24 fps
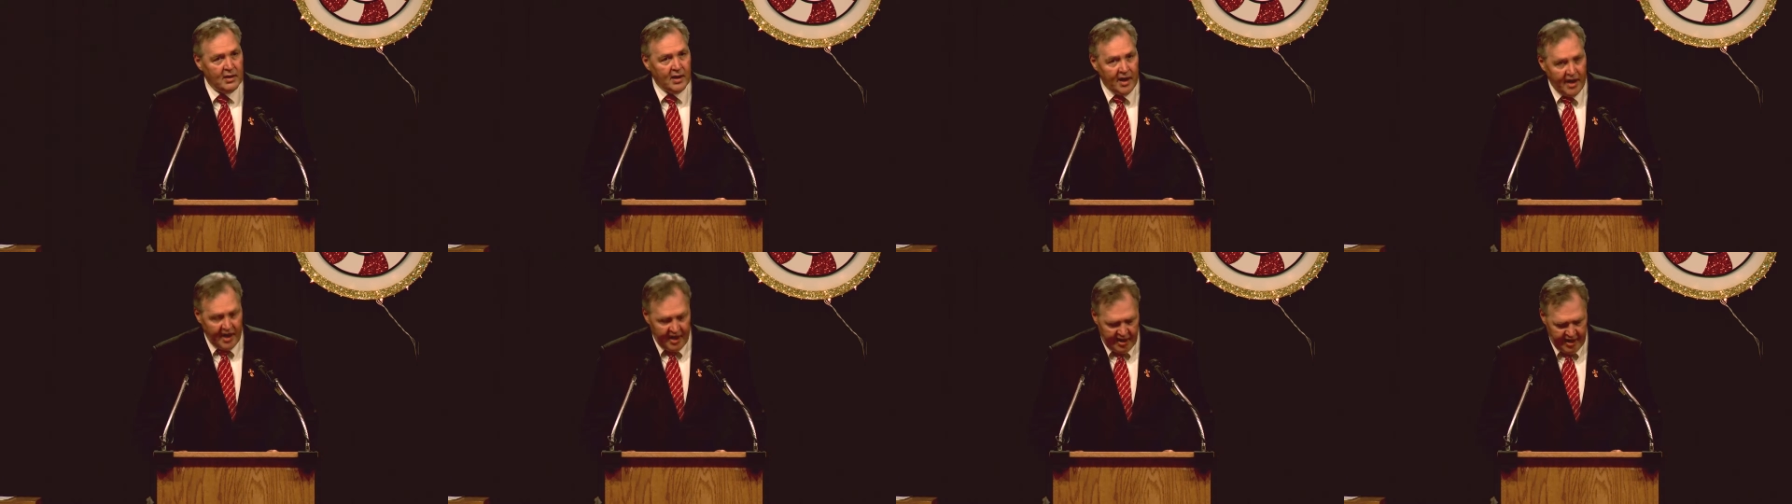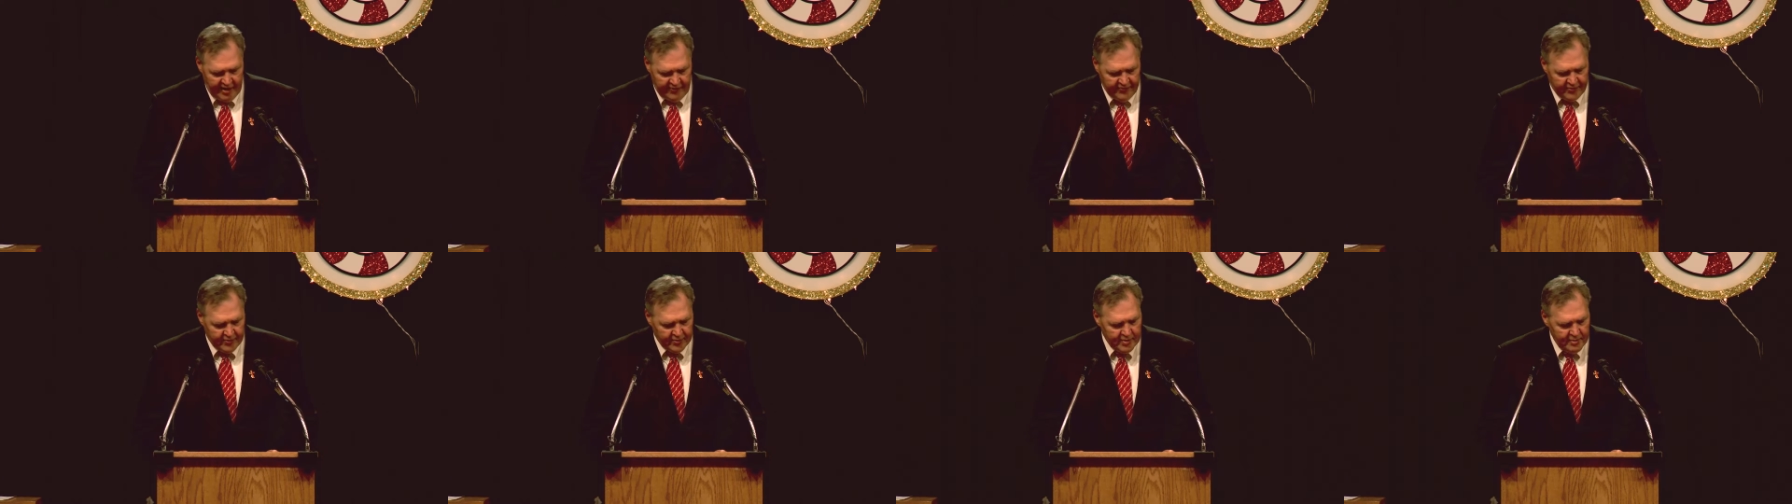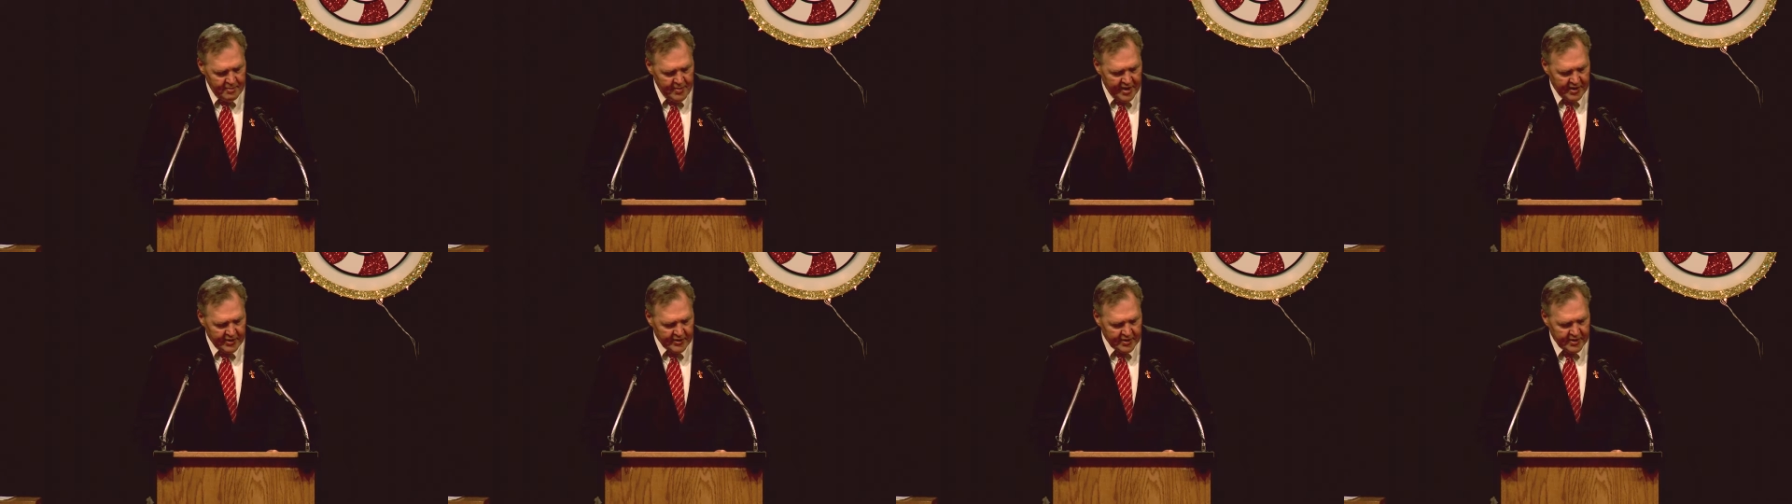A for
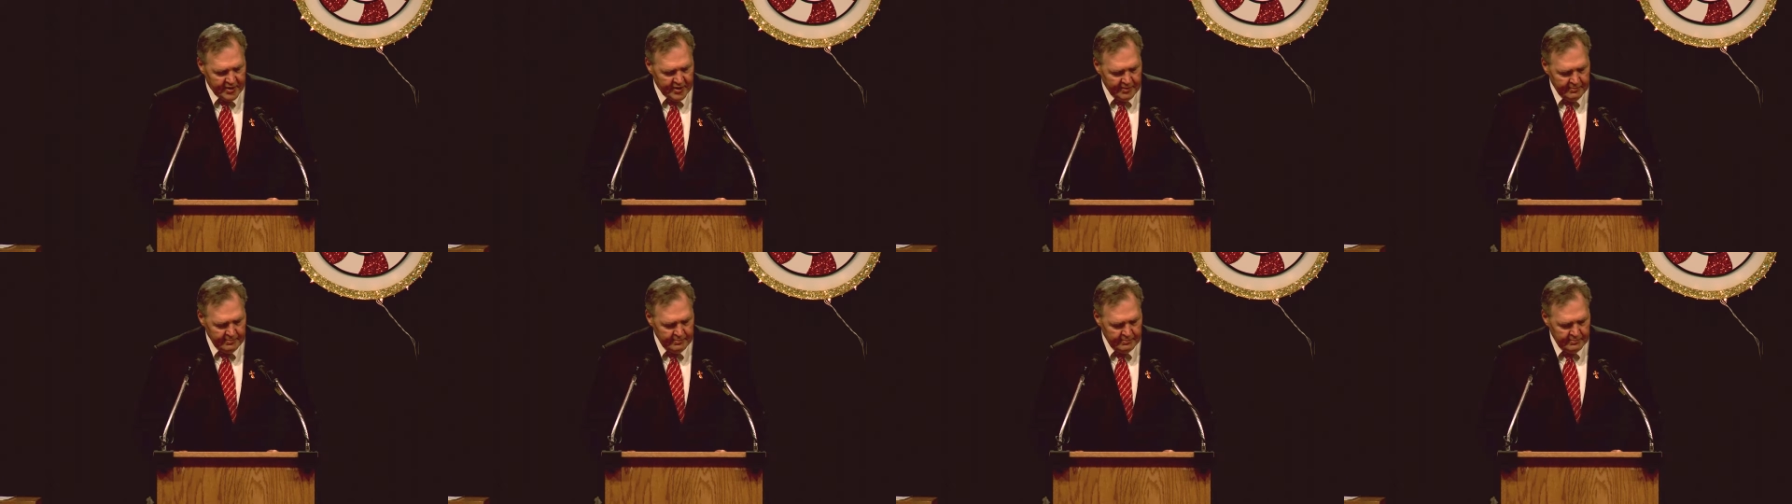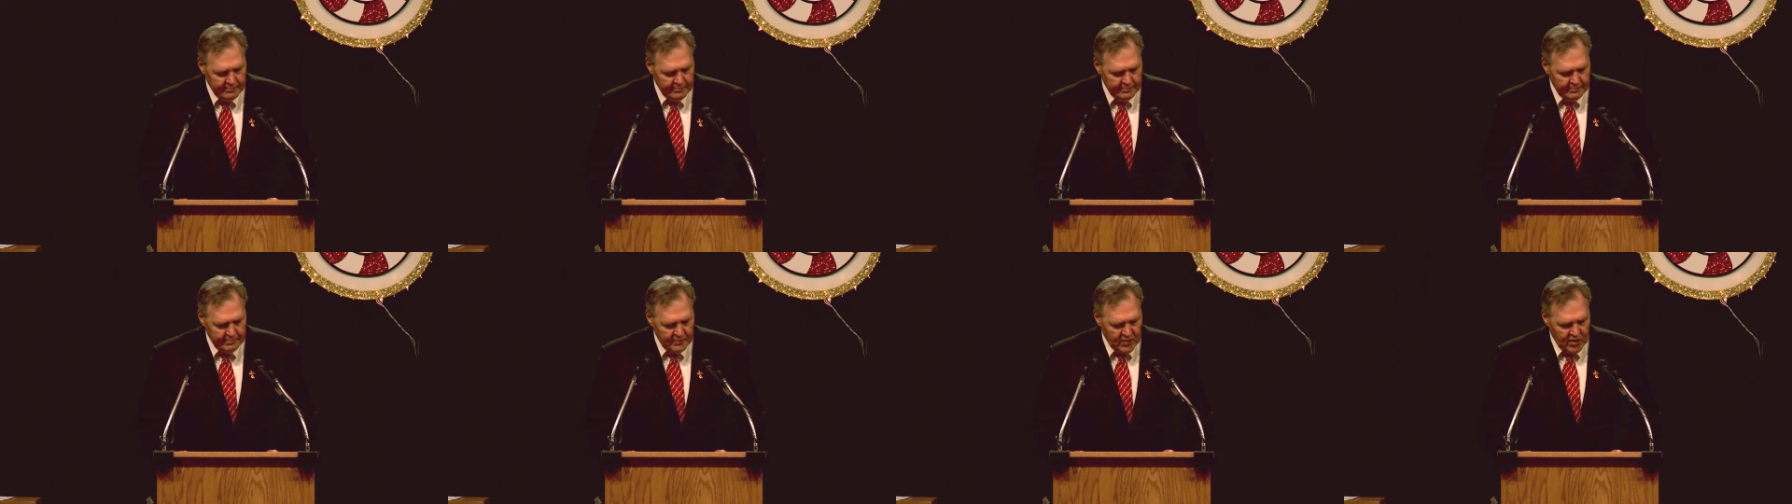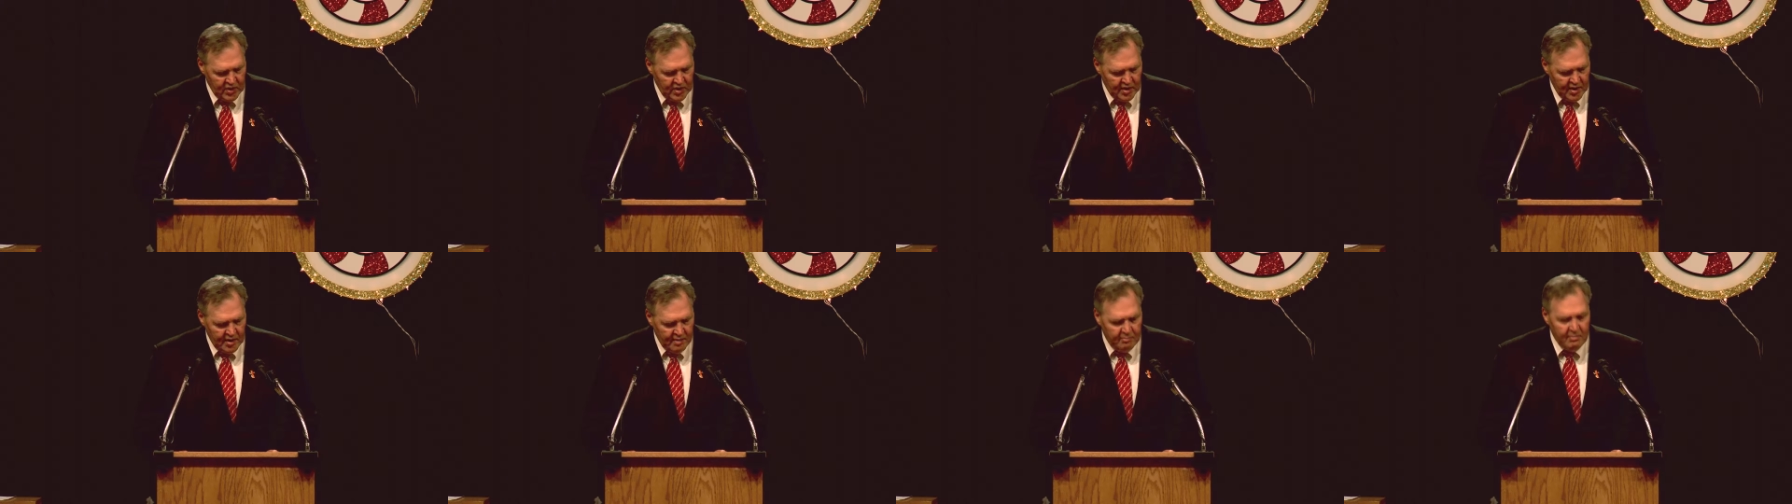America,
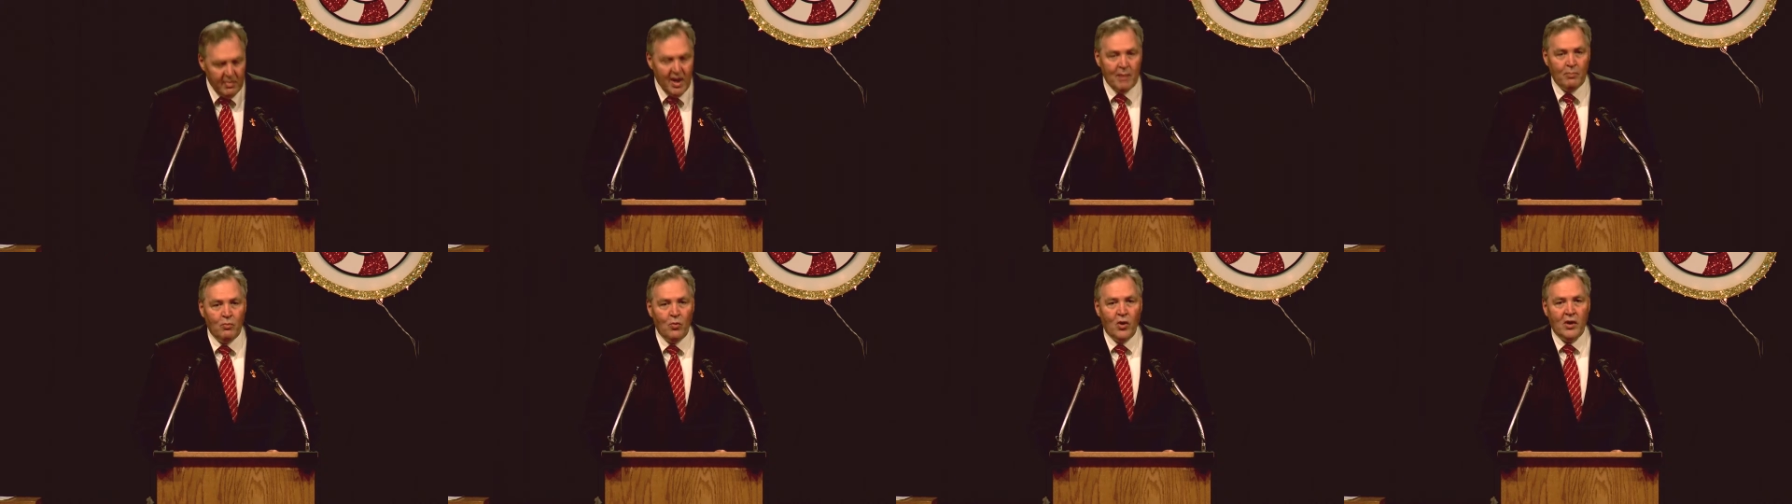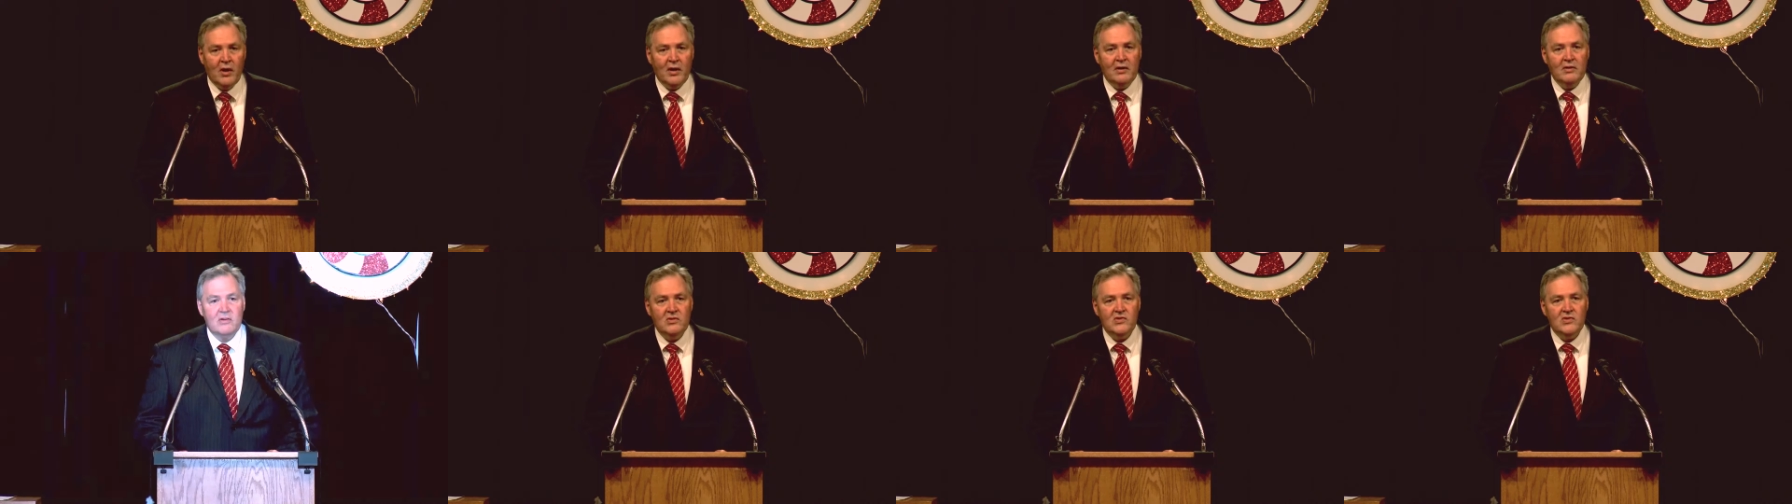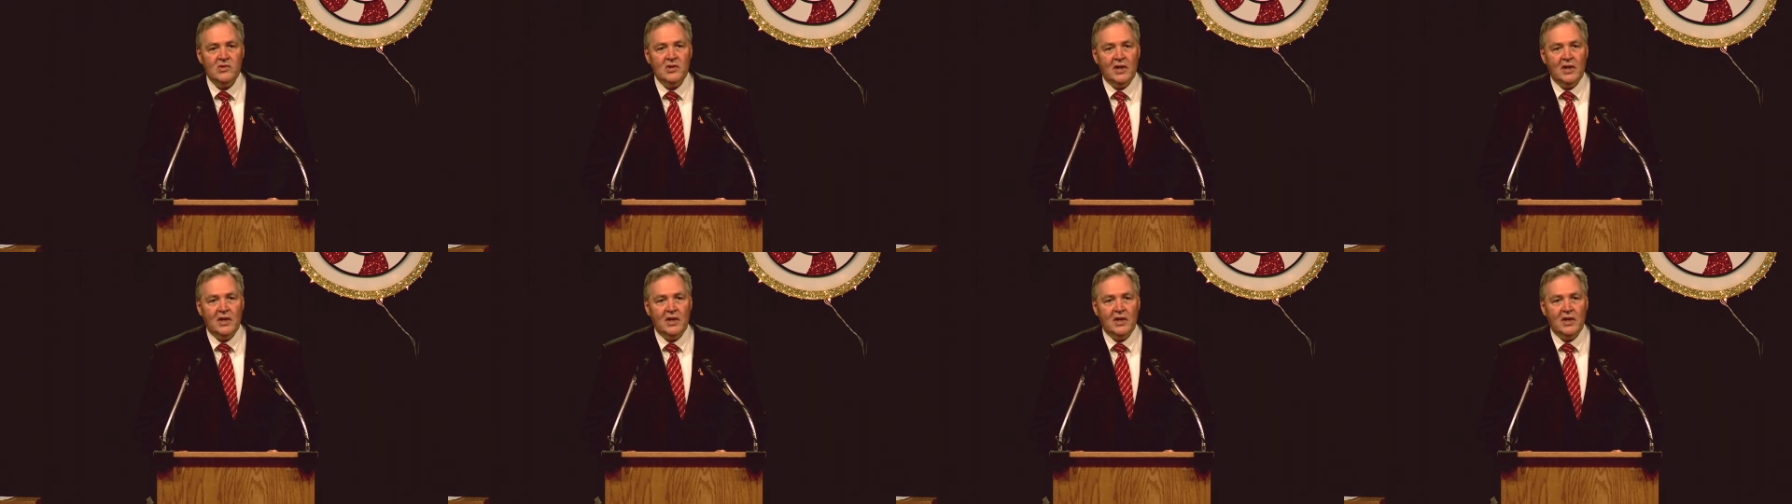Memoirs